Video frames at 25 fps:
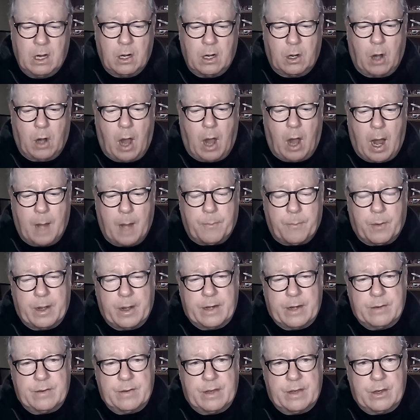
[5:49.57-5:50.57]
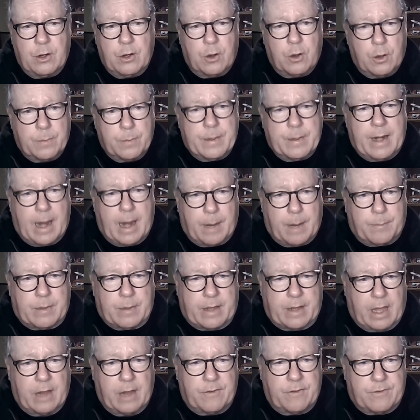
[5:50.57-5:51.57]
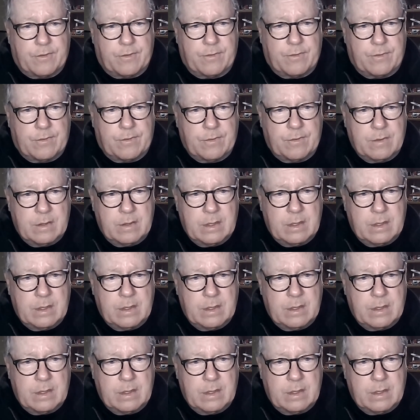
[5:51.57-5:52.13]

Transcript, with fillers: are operating in urban applications